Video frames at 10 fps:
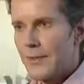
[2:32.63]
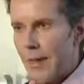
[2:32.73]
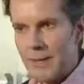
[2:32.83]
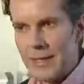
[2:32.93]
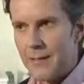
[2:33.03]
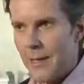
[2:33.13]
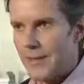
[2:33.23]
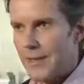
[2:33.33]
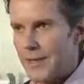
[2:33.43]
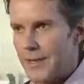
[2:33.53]
family
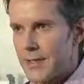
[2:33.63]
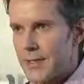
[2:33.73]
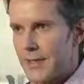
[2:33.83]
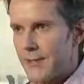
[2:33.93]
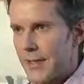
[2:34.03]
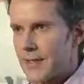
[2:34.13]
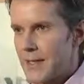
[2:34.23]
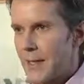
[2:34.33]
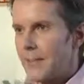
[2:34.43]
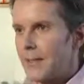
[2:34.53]
members, for
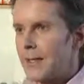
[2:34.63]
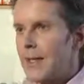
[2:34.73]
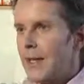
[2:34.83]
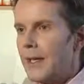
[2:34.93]
example,